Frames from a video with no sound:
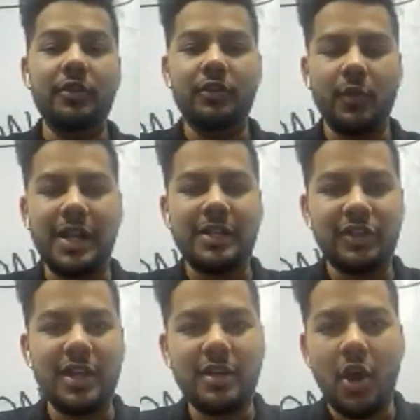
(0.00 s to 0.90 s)
dual
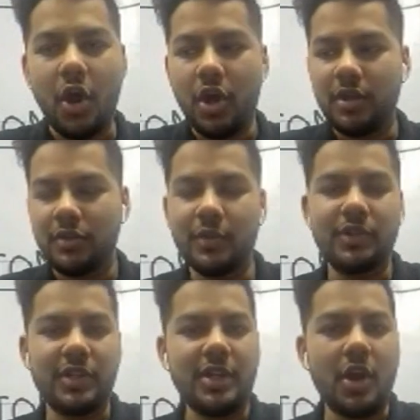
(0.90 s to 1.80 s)
chain
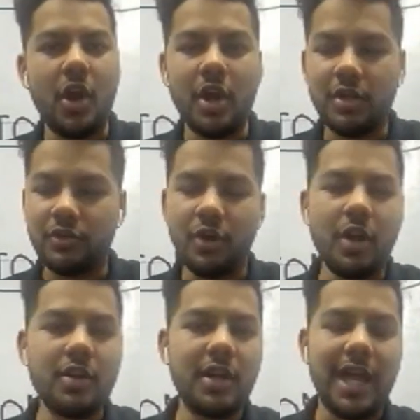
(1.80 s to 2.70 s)
on
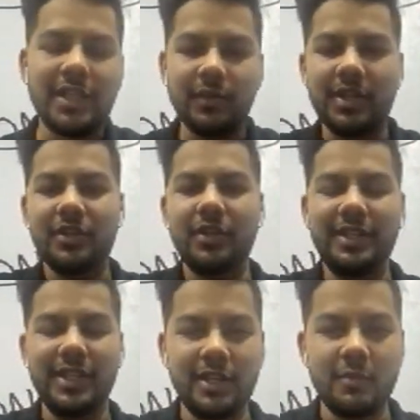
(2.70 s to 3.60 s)
Tron as well as on
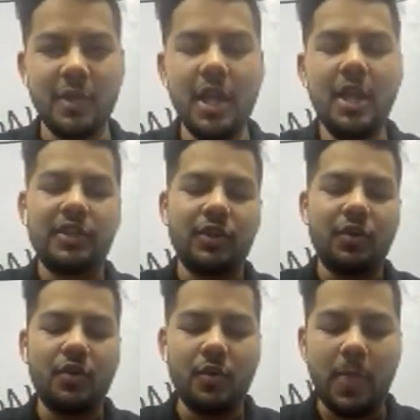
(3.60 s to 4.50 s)
Ethereum.
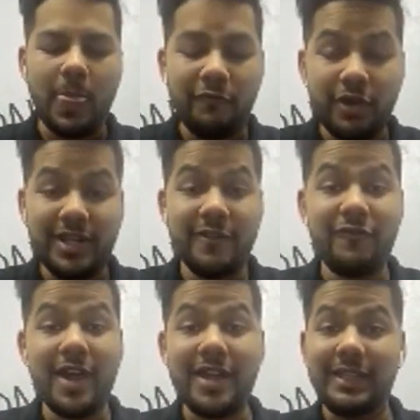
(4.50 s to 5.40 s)
So for
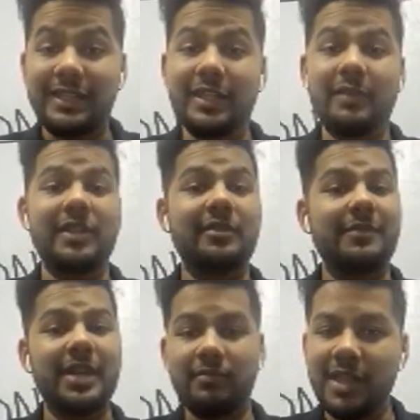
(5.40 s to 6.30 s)
DeFi, Ethereum is the
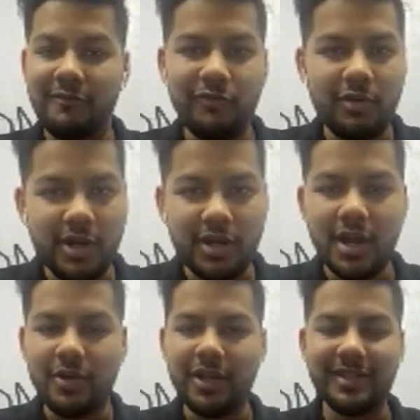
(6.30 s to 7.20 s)
best platform right now.
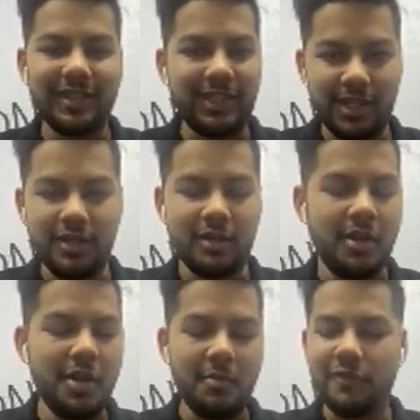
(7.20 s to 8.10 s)
It's king.
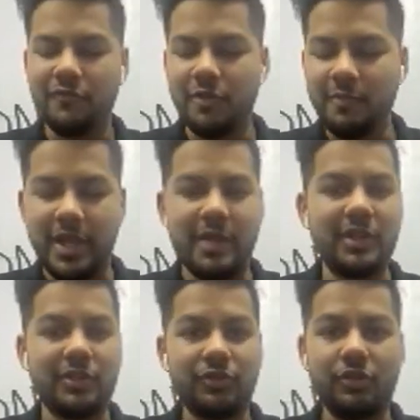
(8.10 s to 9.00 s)
But for
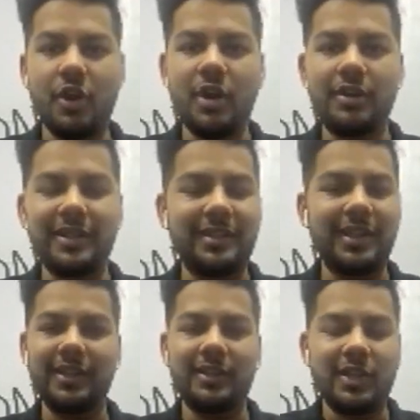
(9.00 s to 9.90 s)
payments, Tron, there's
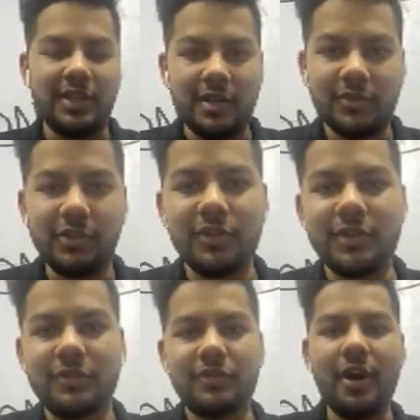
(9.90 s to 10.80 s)
nothing that comes closer to
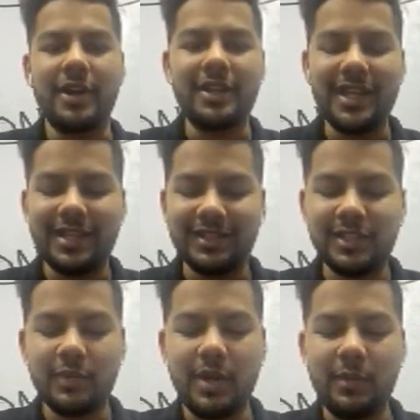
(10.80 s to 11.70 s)
Tron, and that's
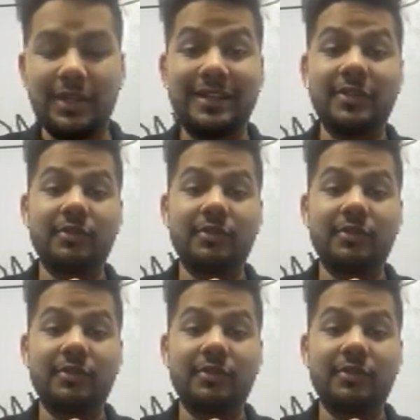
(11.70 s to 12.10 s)
why we did a